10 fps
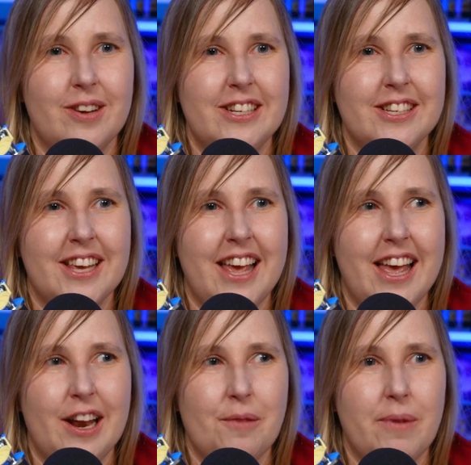I just
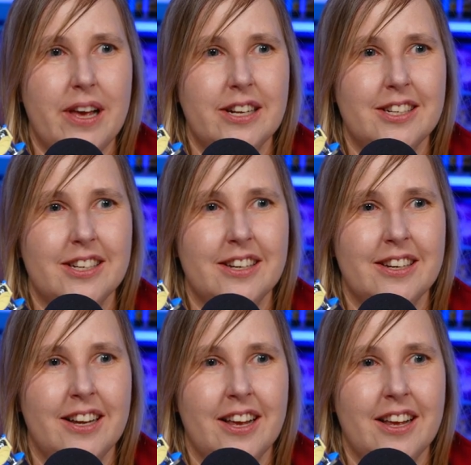can't
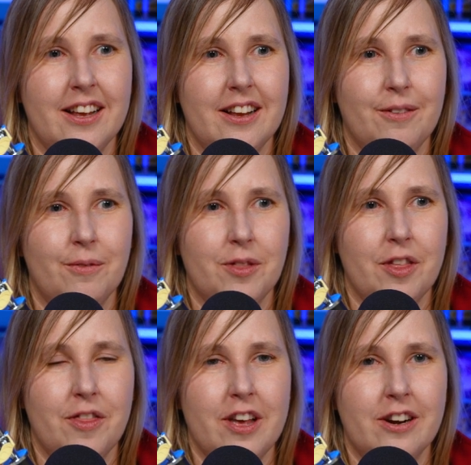imagine, with the
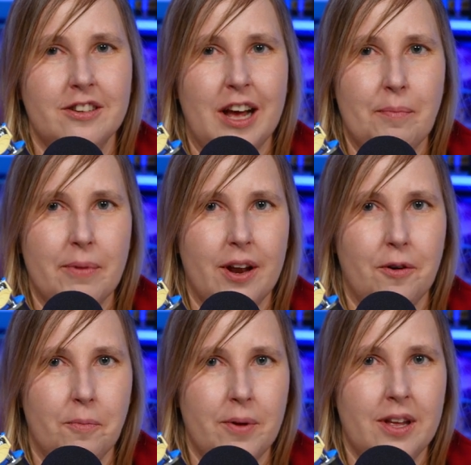theaters not being
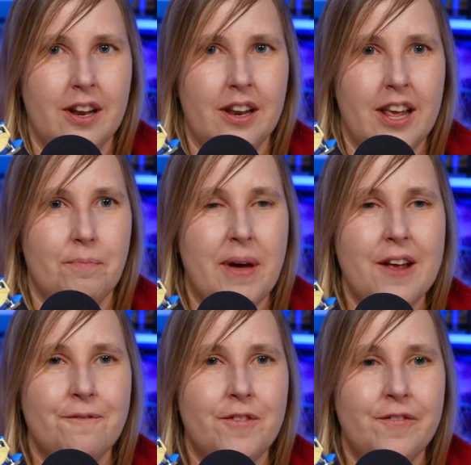open,
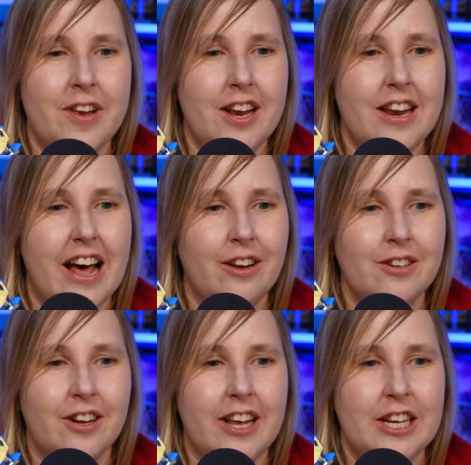paying
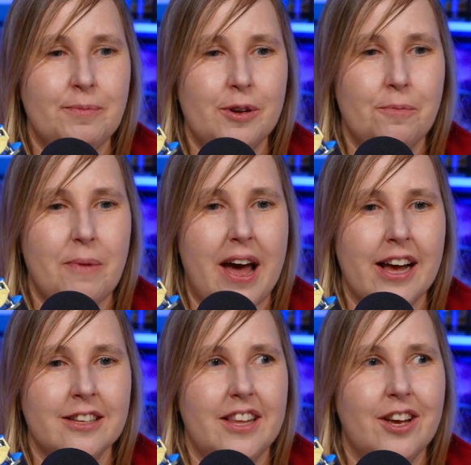$15 on HBO
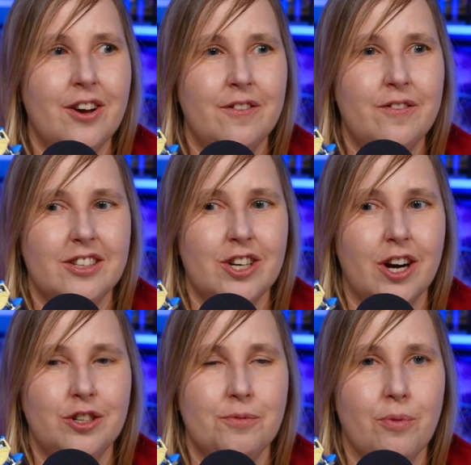Max. They could have
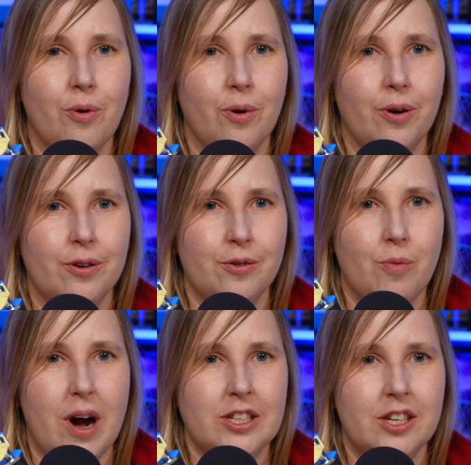charged you more to
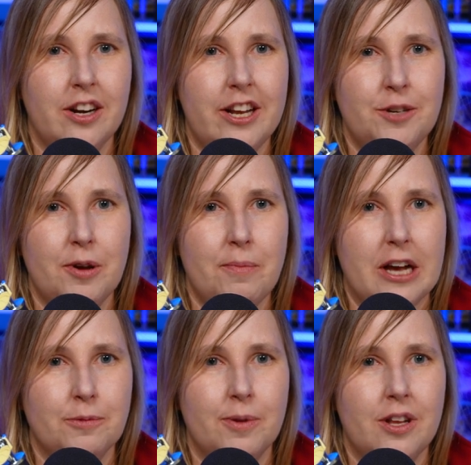watch it on HBO
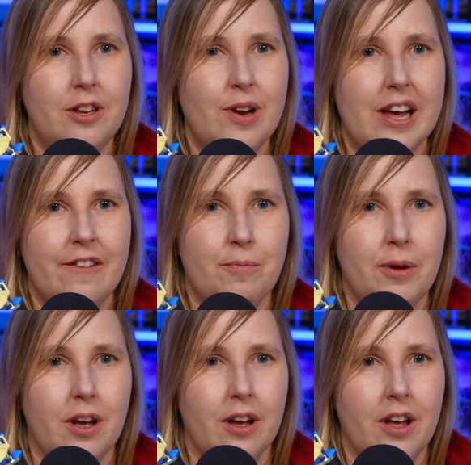Max, but then you'd have the
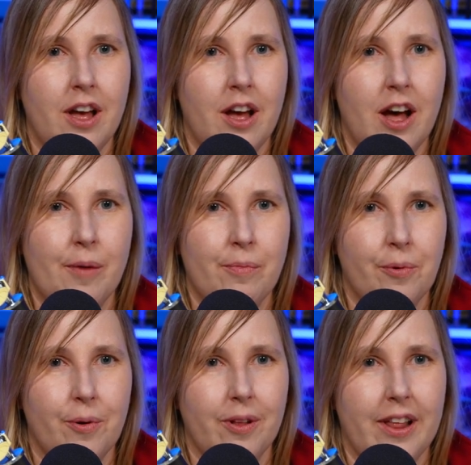big
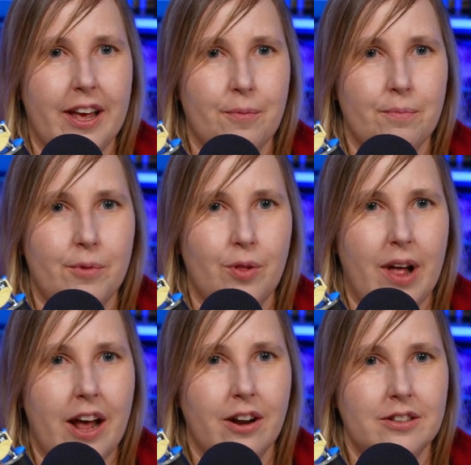uproar like
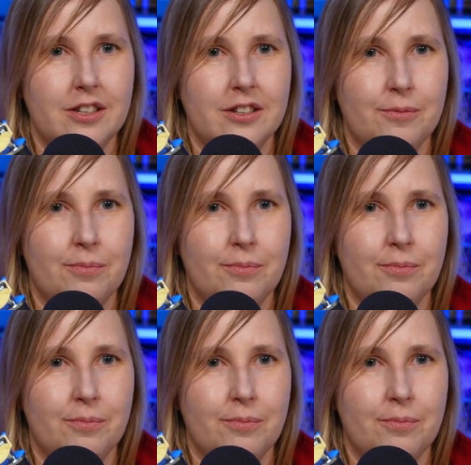Mulan on Disney